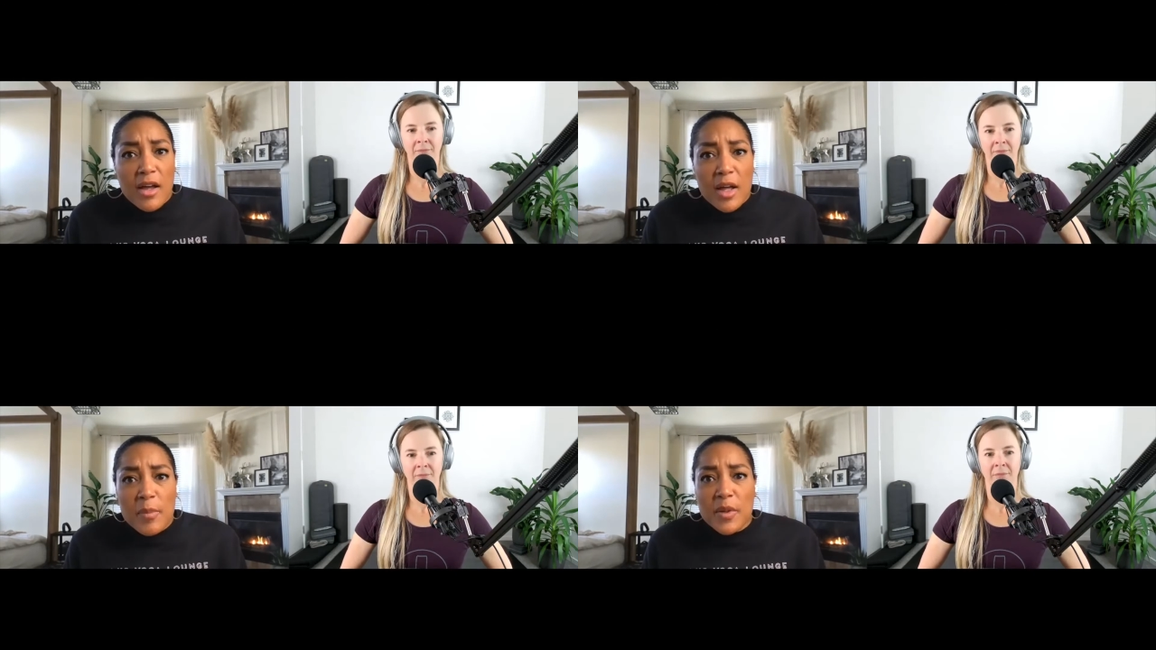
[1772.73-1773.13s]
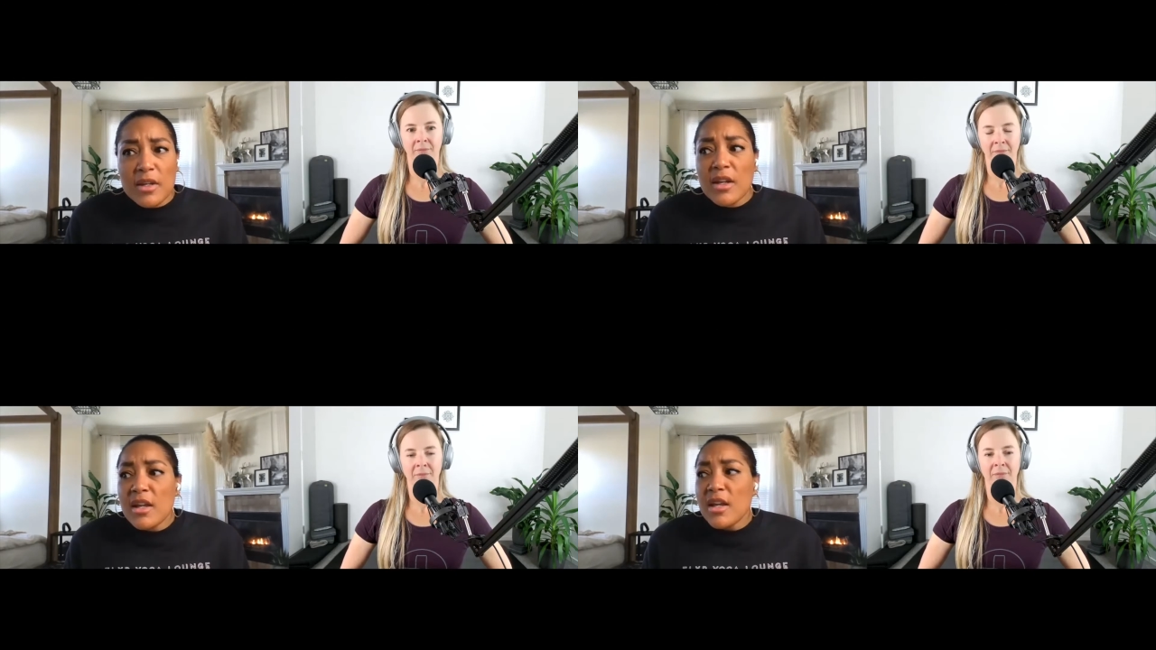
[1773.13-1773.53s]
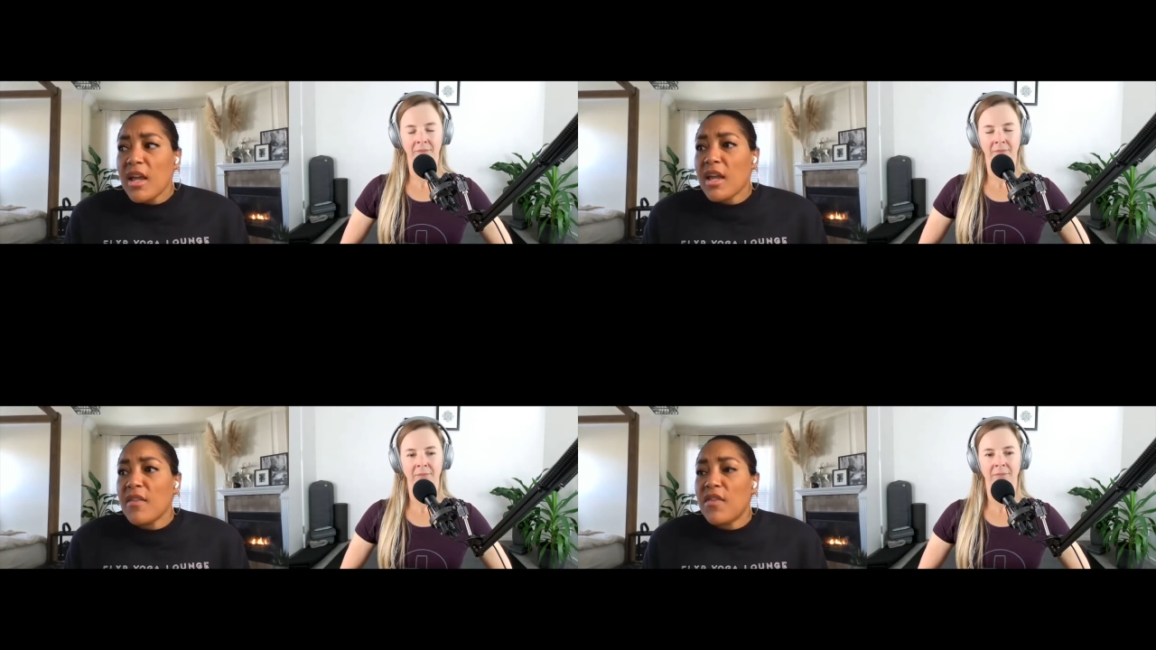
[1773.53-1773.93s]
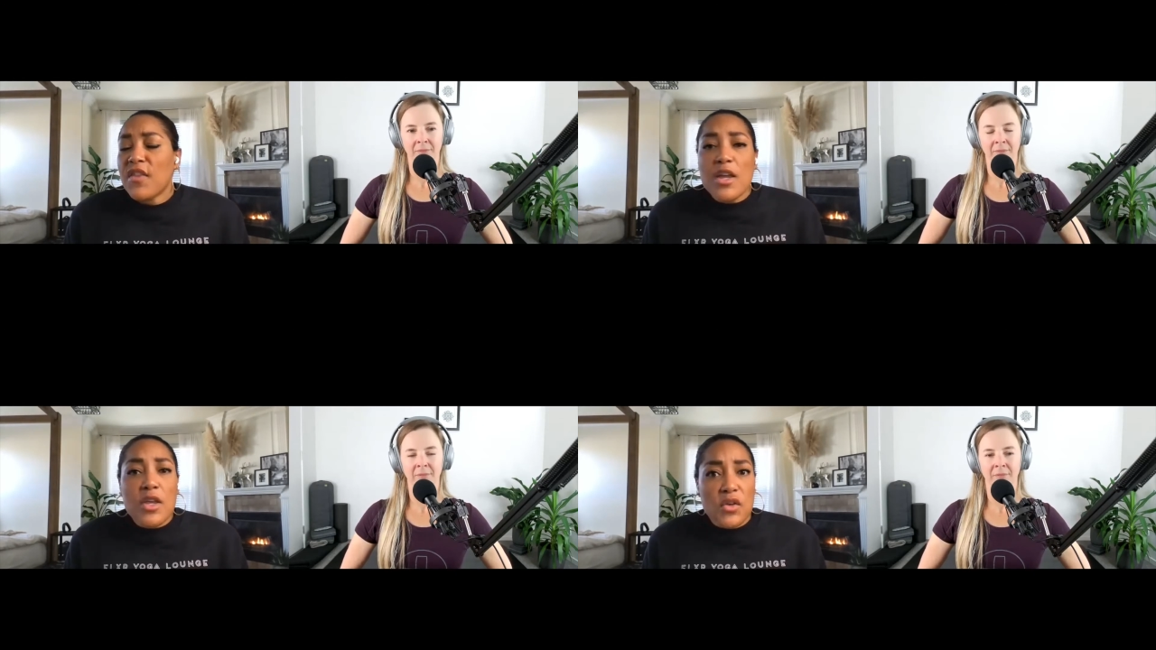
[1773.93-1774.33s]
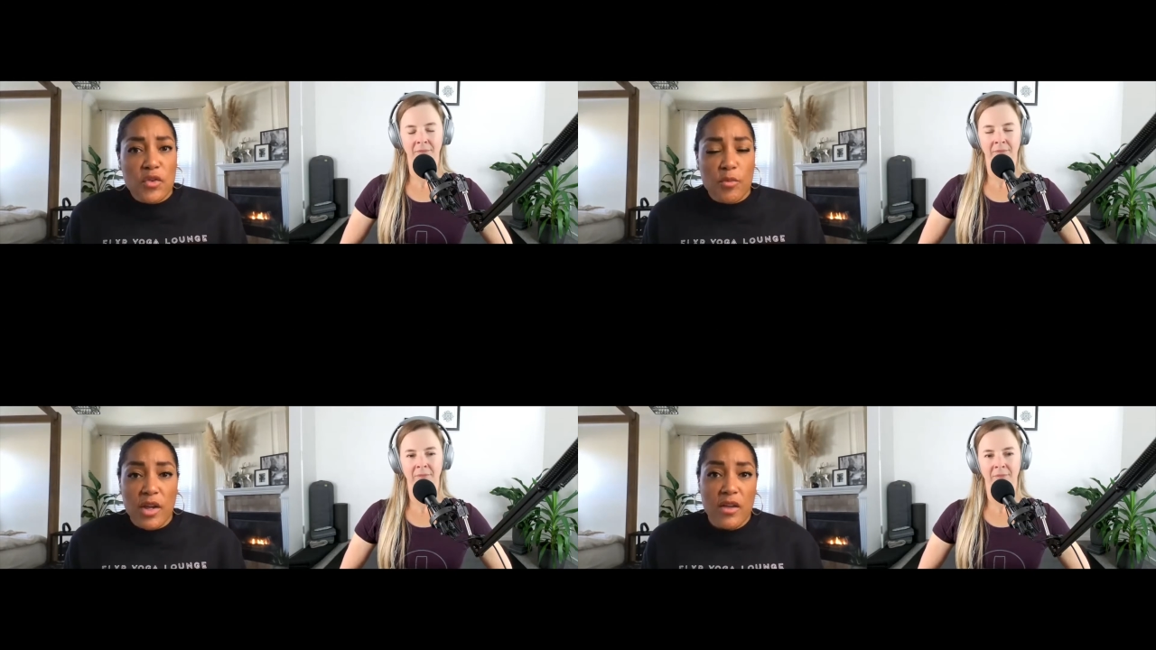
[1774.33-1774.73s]
Speaker 1: up, and and thank you
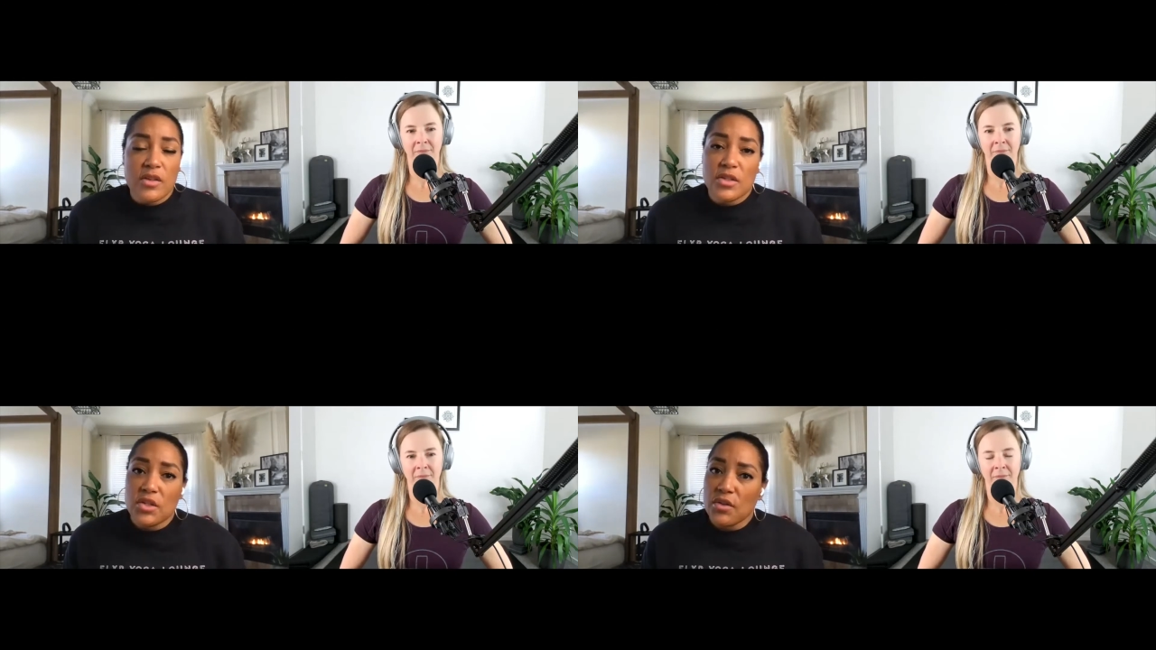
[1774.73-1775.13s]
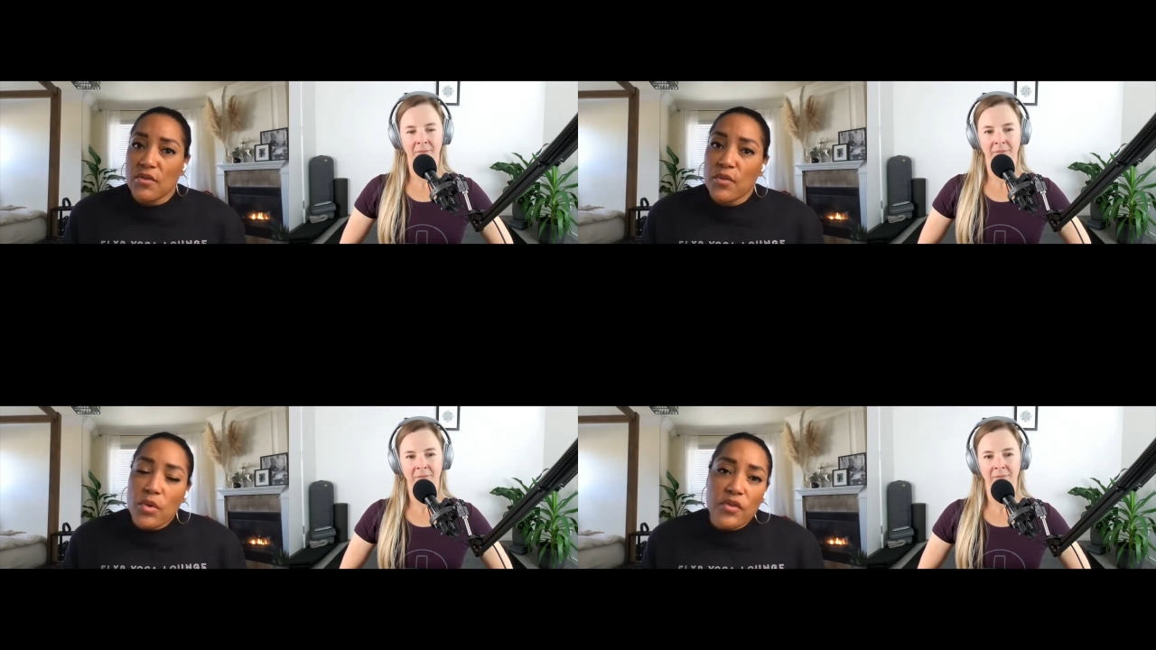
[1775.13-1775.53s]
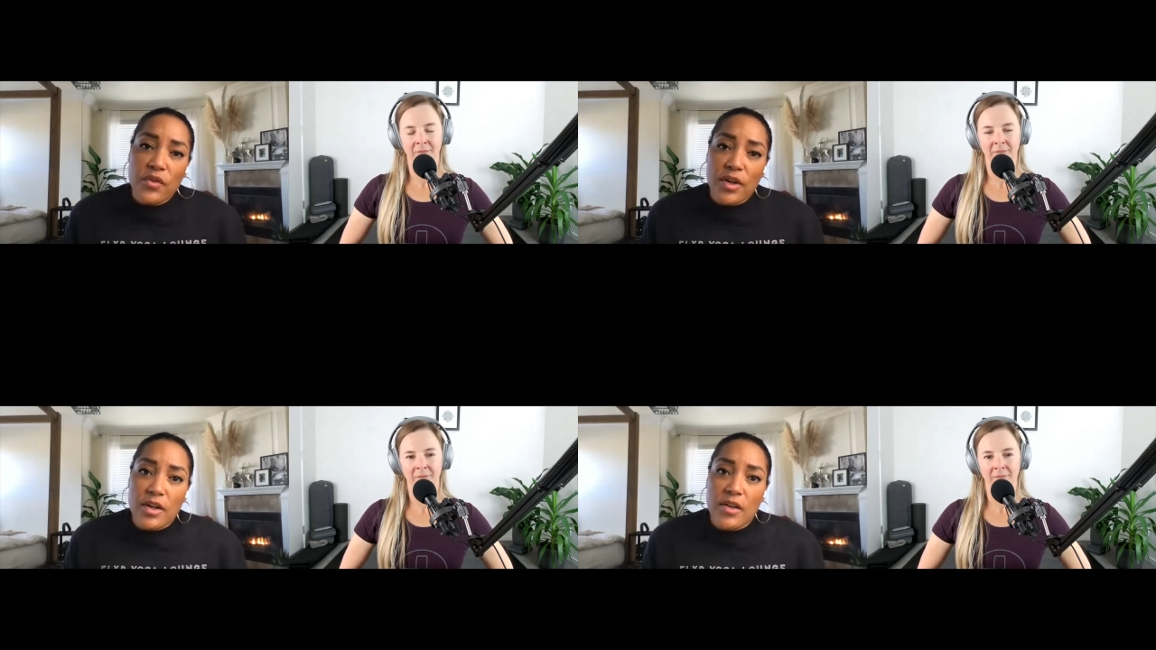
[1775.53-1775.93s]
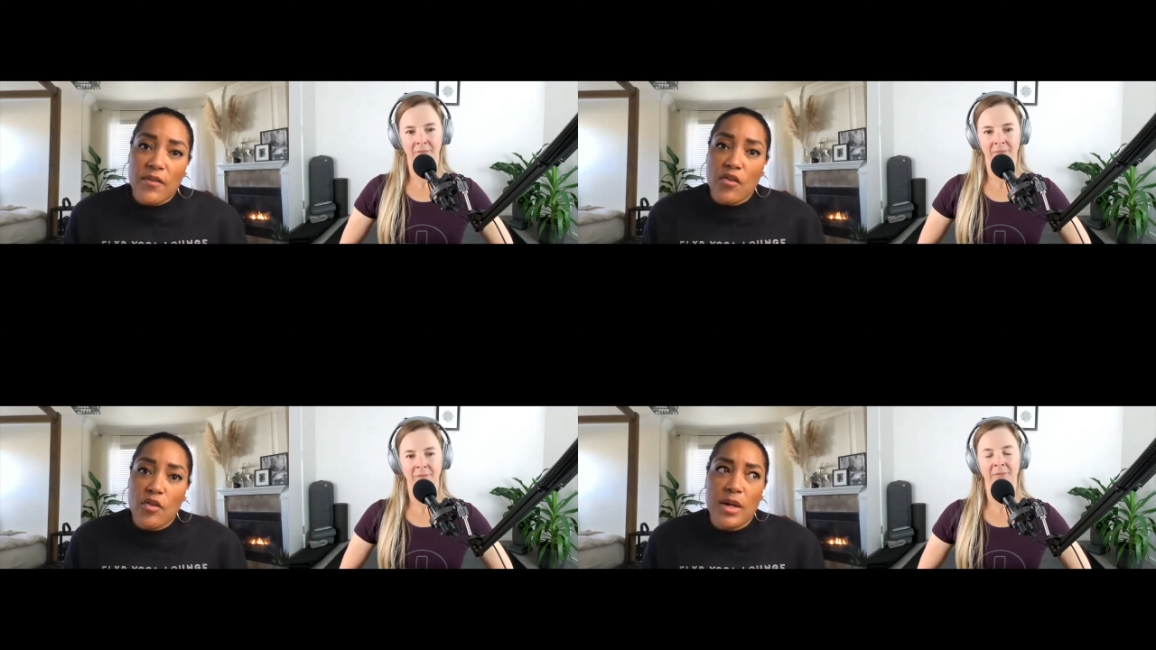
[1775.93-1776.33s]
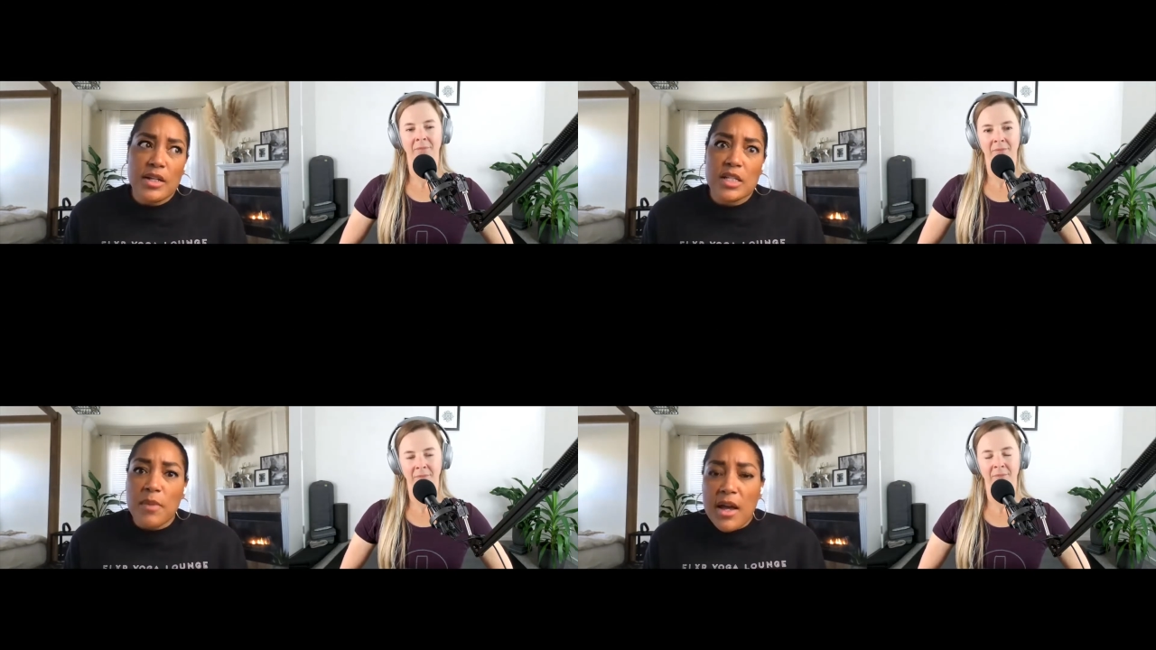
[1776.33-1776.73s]
for bringing this to the forefront of
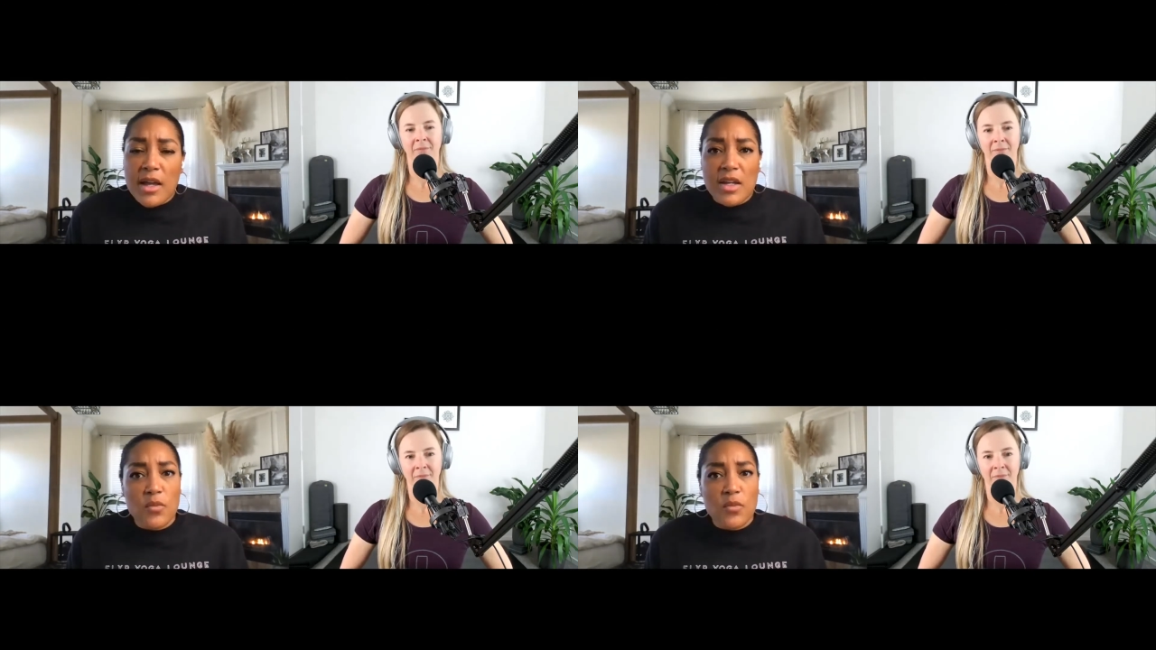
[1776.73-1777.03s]
everybody's mind.